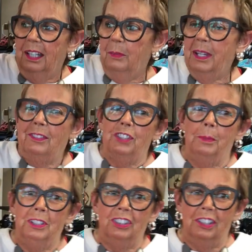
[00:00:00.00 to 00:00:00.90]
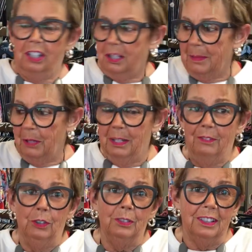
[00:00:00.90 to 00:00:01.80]
we have so much to talk about. We have
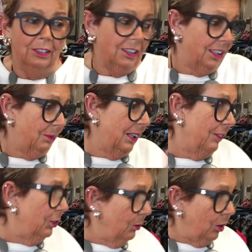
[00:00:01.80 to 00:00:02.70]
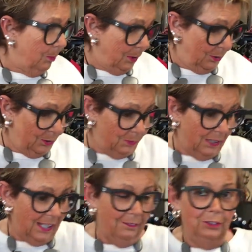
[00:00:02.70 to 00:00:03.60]
new Sylca, we have new hobos, we
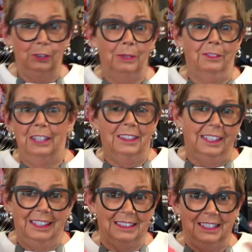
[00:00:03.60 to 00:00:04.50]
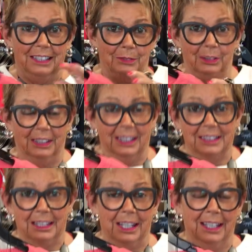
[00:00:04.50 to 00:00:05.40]
have new everythings, and it's really
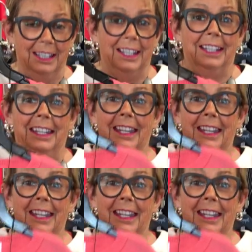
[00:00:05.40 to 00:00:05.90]
exciting. And